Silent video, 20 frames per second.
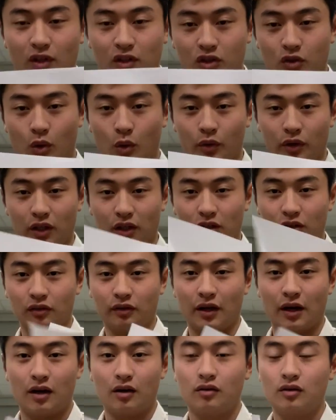So what we need to do
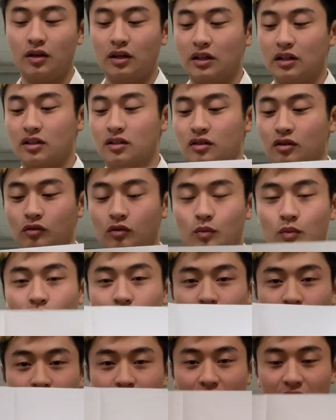now is
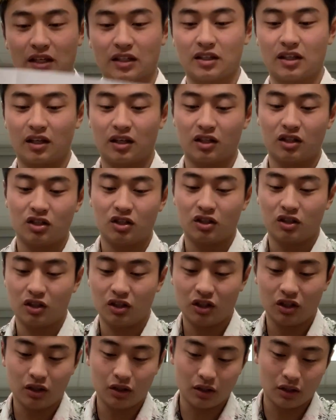remove this excess
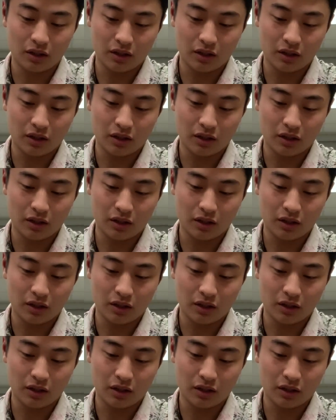sheet.